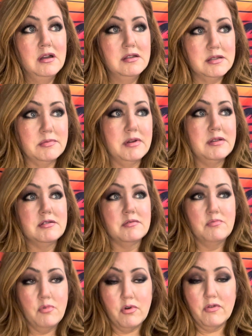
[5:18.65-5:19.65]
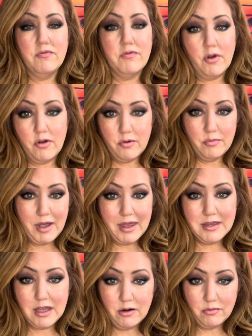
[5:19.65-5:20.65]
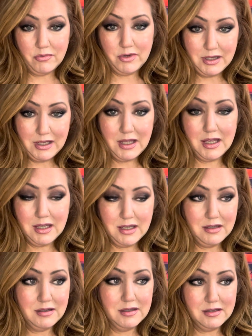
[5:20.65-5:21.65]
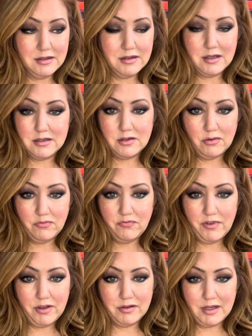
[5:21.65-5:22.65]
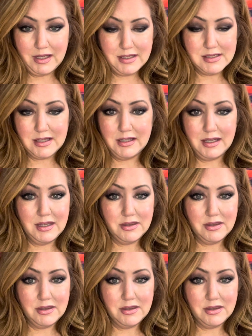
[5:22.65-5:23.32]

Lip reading: sometimes they're more foam and they don't feel like it's clean.